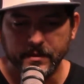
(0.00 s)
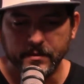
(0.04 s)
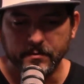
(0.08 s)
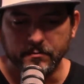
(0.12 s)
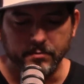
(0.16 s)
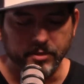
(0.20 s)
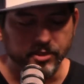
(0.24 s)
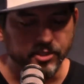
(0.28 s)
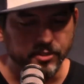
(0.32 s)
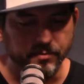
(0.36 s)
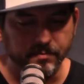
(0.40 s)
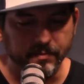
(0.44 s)

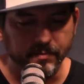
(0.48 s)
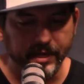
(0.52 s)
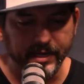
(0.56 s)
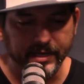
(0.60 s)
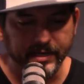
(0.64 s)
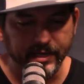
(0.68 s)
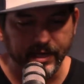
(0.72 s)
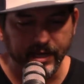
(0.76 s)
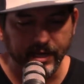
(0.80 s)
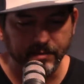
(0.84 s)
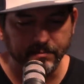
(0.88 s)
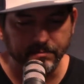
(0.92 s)
but you might
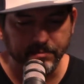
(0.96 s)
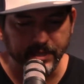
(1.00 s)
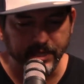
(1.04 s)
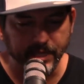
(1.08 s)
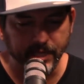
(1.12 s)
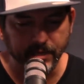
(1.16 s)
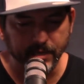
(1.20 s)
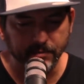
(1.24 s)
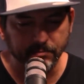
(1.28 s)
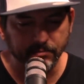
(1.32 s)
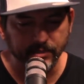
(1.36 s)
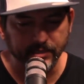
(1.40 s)
not
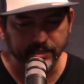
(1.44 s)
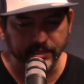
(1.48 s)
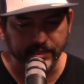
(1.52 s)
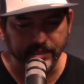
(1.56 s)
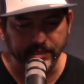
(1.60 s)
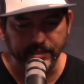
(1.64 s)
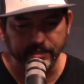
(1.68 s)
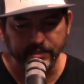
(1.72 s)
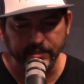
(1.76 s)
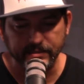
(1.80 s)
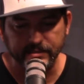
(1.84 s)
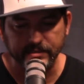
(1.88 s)
be able to
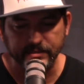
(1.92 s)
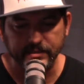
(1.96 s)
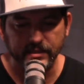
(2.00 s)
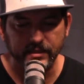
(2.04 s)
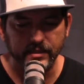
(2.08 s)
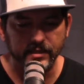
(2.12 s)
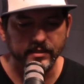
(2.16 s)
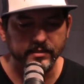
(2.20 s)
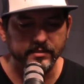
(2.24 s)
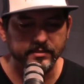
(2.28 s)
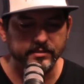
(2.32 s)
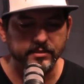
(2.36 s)
get
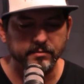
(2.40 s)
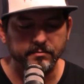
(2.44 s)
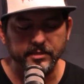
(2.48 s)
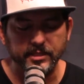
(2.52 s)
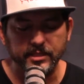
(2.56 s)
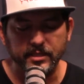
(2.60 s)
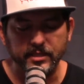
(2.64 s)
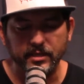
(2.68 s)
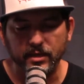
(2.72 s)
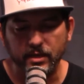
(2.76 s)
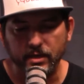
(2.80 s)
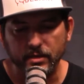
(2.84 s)
some of
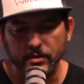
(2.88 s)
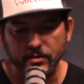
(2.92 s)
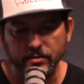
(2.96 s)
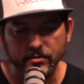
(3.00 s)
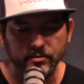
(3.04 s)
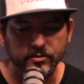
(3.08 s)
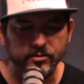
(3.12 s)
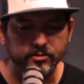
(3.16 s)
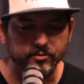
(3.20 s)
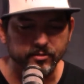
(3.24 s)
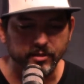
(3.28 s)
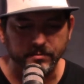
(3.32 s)
the
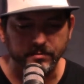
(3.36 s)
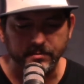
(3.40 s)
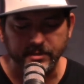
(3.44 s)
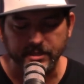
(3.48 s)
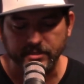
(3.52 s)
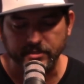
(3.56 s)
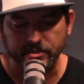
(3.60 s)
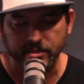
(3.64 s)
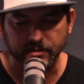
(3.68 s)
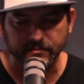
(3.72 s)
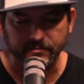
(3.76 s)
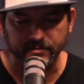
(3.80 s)
other streaming
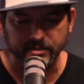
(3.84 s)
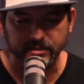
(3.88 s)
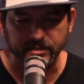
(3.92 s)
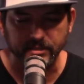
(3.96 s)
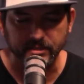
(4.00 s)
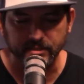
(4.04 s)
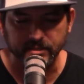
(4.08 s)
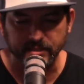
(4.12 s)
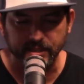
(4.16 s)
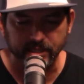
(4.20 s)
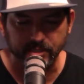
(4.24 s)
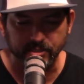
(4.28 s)

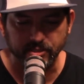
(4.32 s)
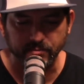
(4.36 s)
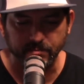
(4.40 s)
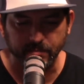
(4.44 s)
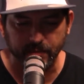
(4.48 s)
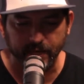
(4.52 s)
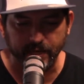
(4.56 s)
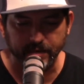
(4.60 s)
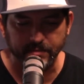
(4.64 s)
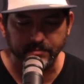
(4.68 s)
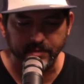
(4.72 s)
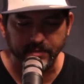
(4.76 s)
services that you
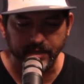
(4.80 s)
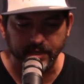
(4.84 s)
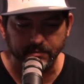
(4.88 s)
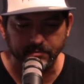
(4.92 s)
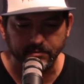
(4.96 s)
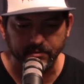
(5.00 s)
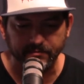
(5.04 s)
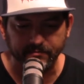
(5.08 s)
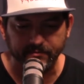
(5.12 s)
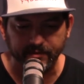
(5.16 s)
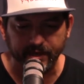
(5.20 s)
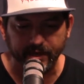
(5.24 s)
might be
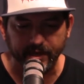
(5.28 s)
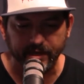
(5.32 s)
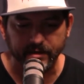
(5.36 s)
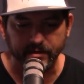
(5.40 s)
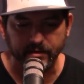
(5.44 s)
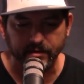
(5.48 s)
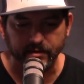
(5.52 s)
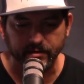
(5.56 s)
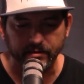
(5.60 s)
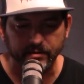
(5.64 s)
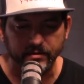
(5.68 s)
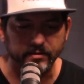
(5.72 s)
able to find
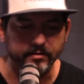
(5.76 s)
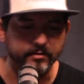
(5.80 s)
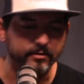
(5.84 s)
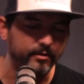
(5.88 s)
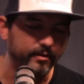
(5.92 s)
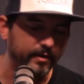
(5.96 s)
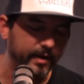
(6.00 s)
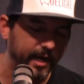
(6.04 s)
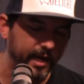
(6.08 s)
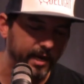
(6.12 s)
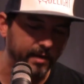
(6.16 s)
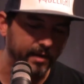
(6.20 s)
on
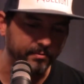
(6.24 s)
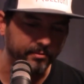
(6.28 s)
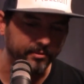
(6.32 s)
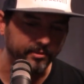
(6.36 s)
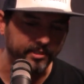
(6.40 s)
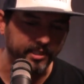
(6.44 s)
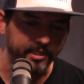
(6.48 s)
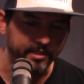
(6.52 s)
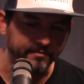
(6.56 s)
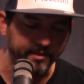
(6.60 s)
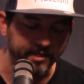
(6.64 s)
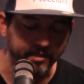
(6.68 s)
your Apple
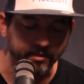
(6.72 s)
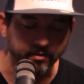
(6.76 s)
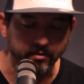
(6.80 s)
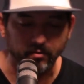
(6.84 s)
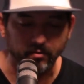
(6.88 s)
TV